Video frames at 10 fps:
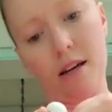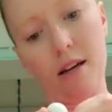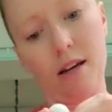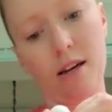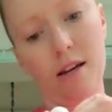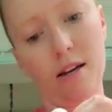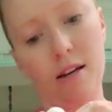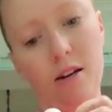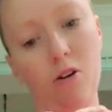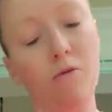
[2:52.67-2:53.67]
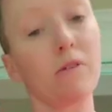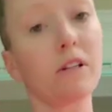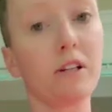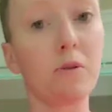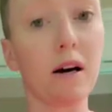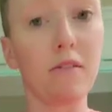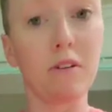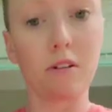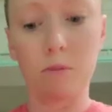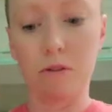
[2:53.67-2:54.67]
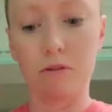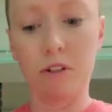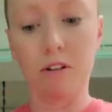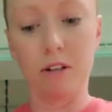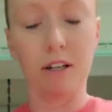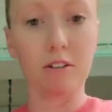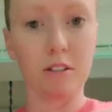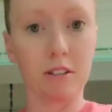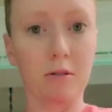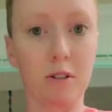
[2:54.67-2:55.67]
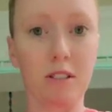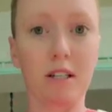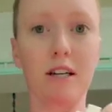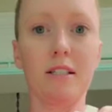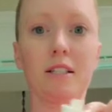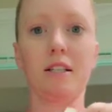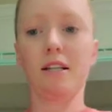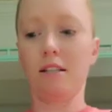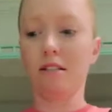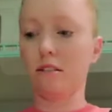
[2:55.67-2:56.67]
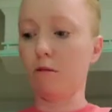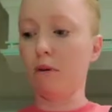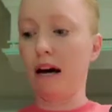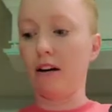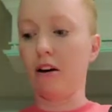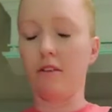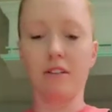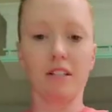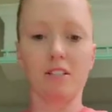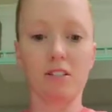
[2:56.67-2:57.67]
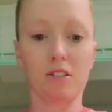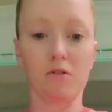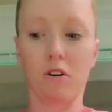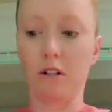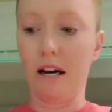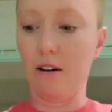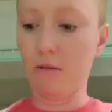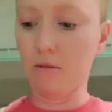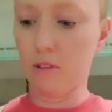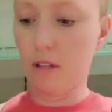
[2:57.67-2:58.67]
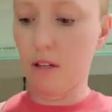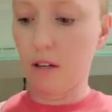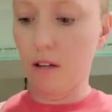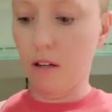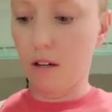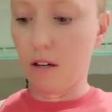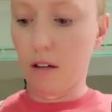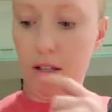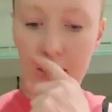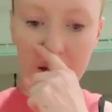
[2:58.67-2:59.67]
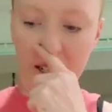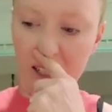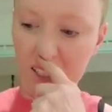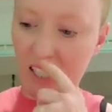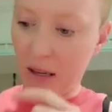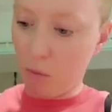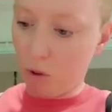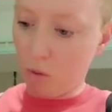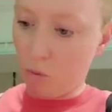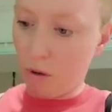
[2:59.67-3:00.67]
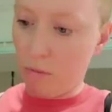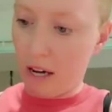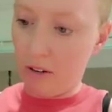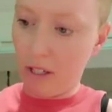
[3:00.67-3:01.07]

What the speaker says: And hopefully you have a little bit of fingernails, because it wasn't that easy to get this little back off. It didn't just fall out. It does take more than one battery.